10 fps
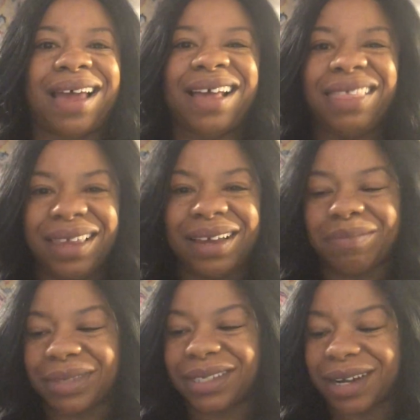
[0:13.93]
I think I'm
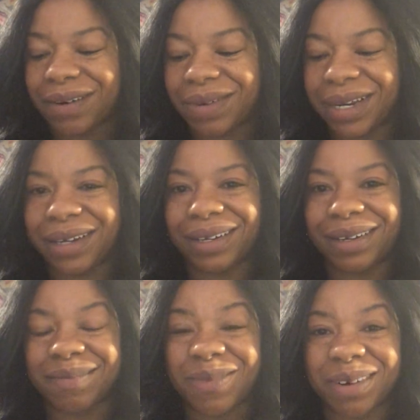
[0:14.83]
gonna start wearing a
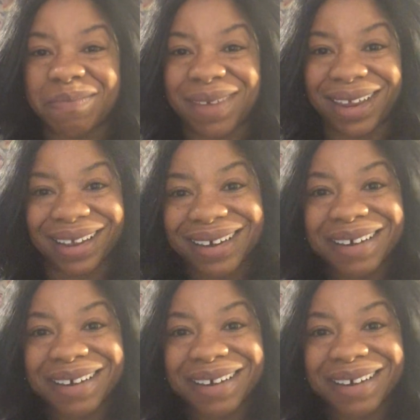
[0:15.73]
little more makeup.